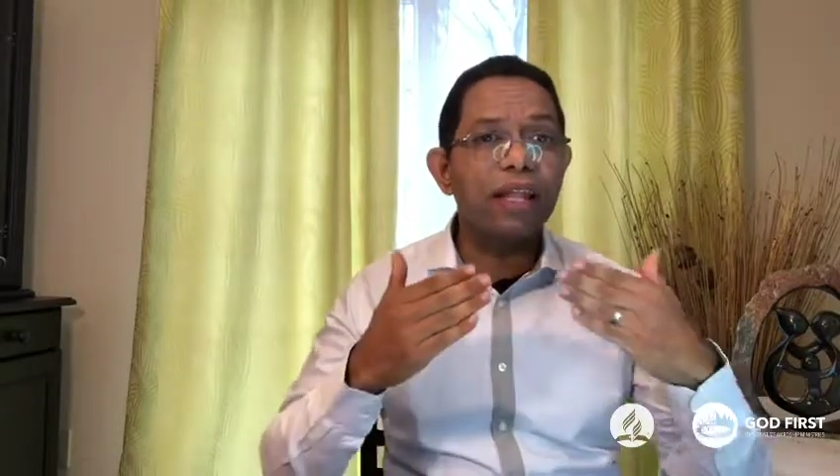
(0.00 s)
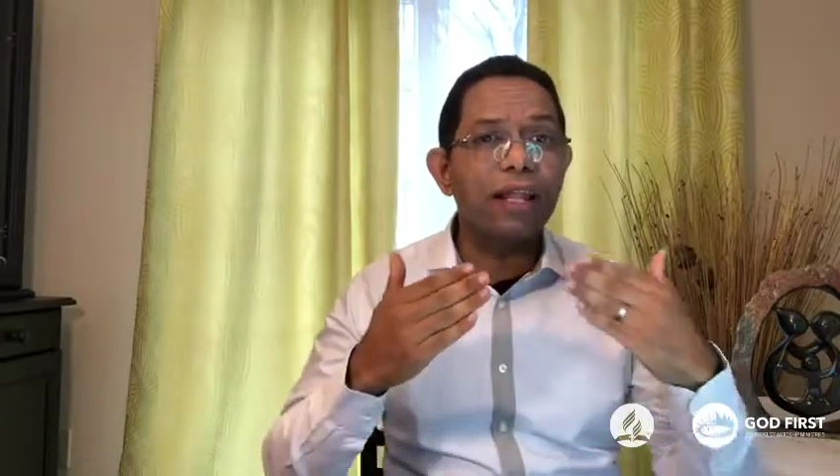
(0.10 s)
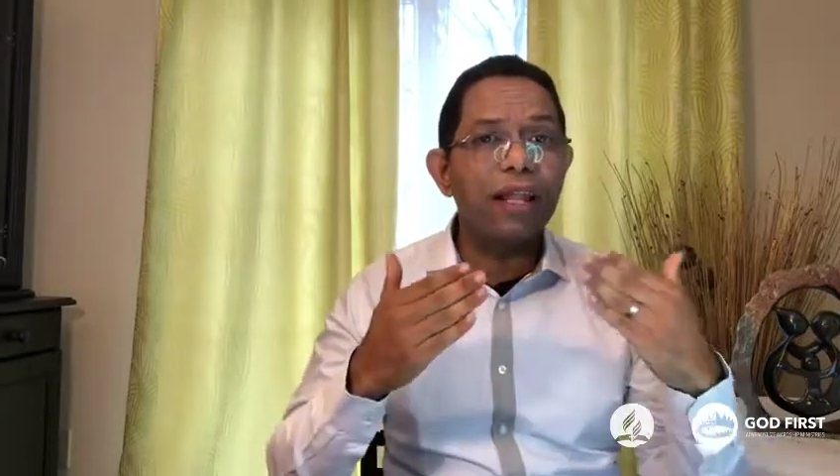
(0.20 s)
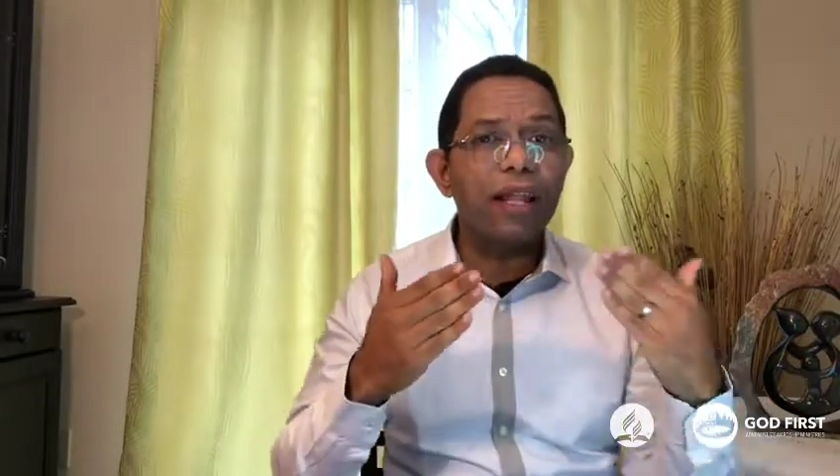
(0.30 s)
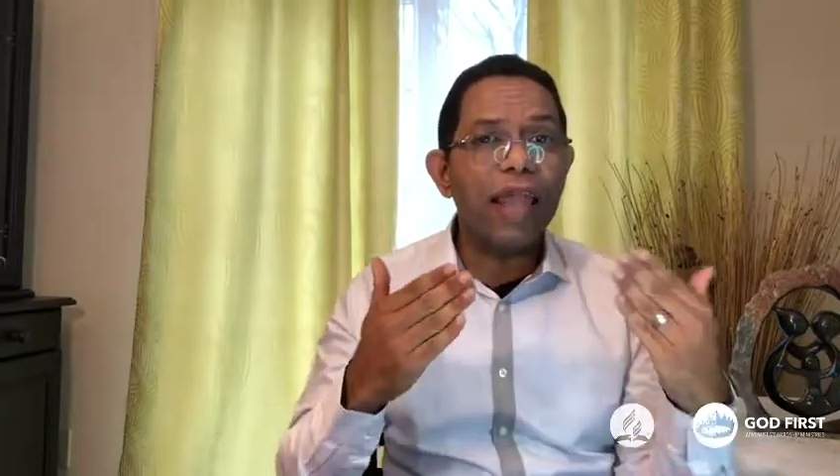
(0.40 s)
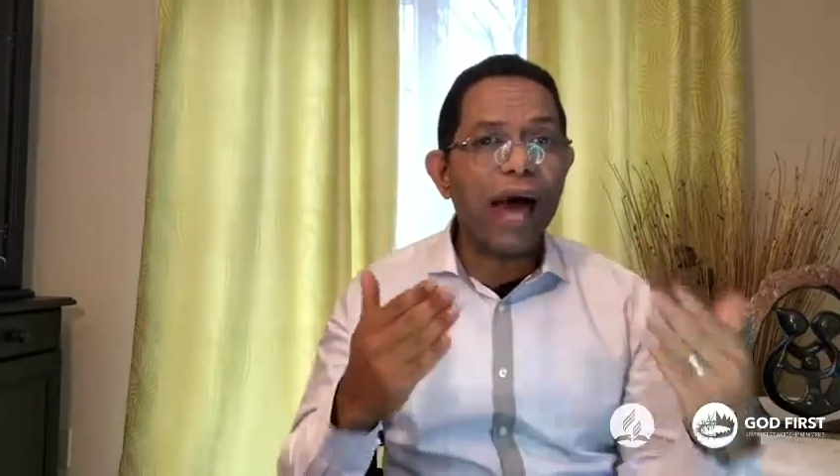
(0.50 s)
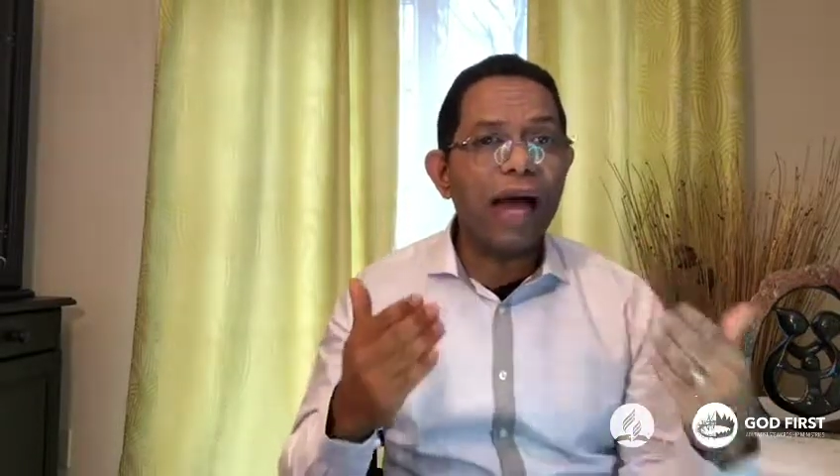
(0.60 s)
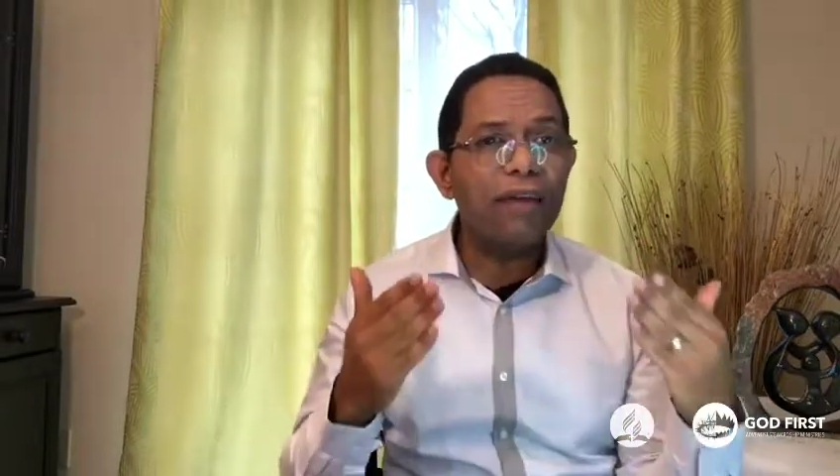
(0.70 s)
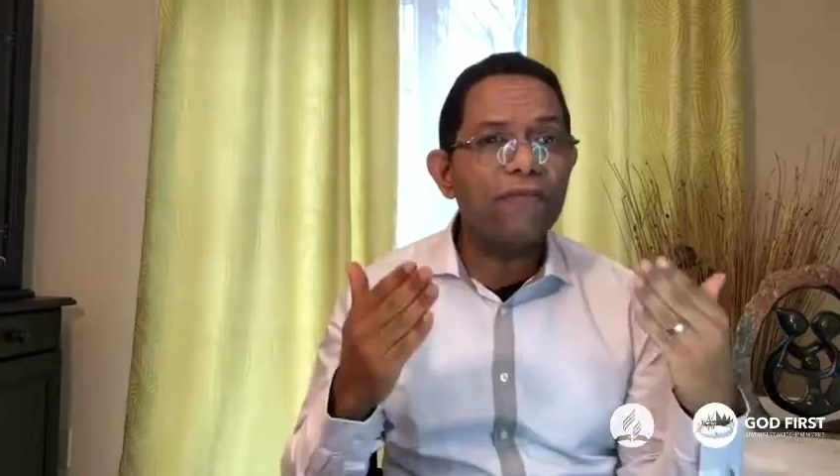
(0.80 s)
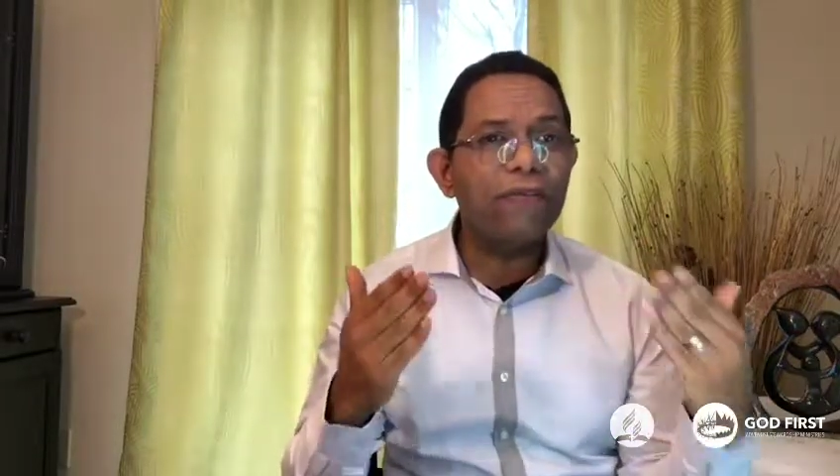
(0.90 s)

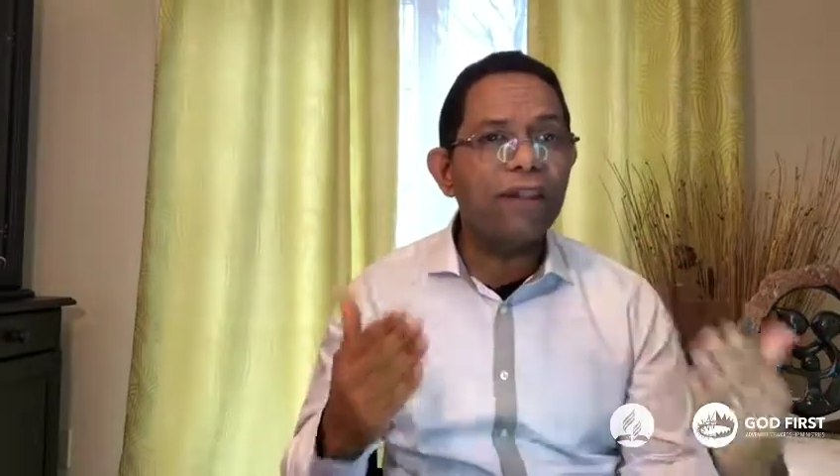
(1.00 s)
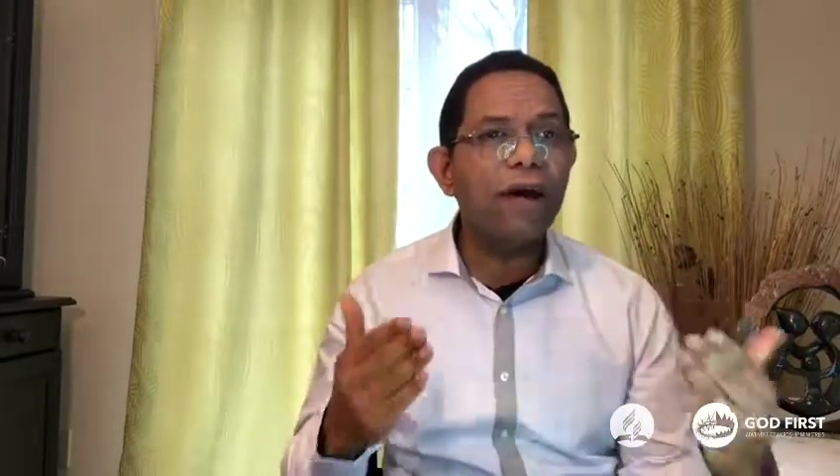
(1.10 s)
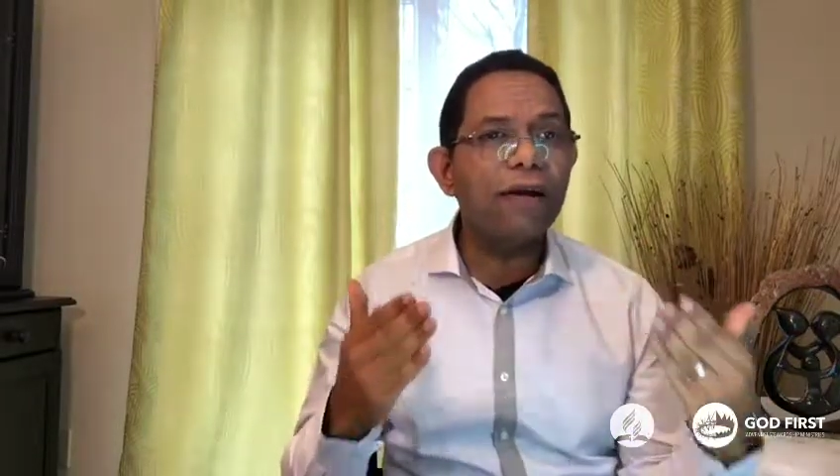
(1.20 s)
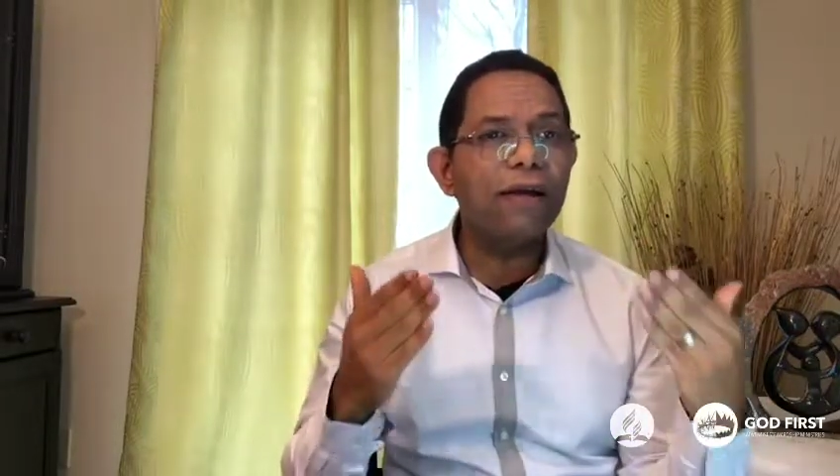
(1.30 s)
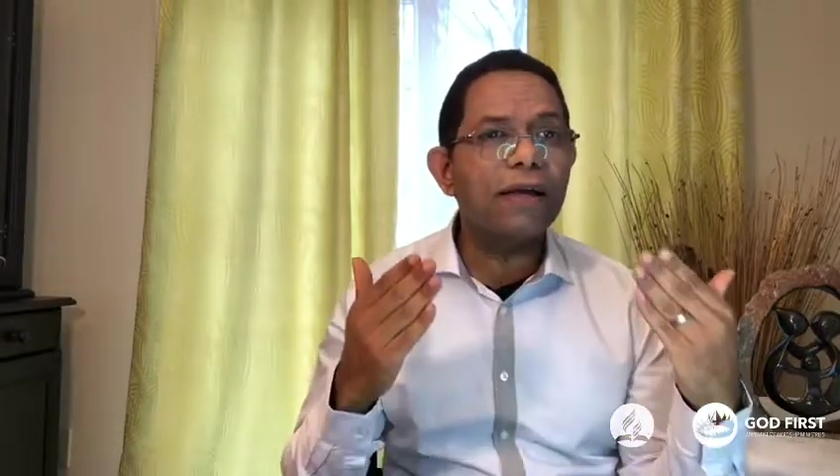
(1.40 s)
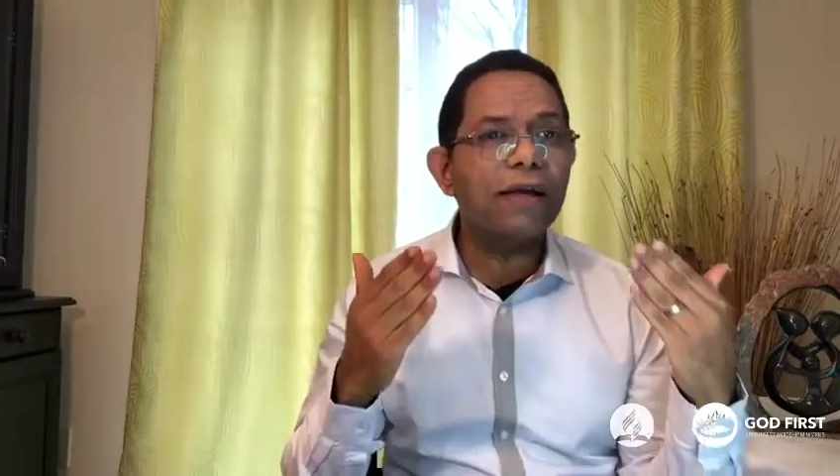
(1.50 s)
lifelong